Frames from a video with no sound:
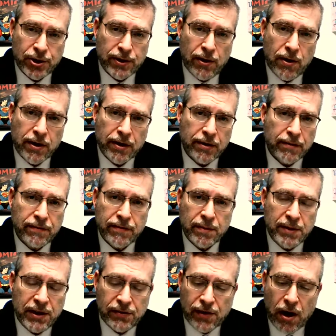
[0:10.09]
longer from
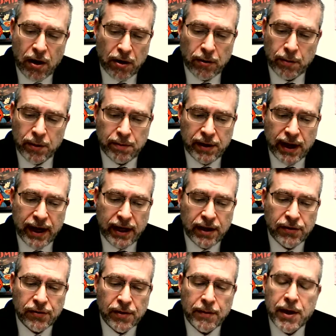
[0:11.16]
these horrible plagues.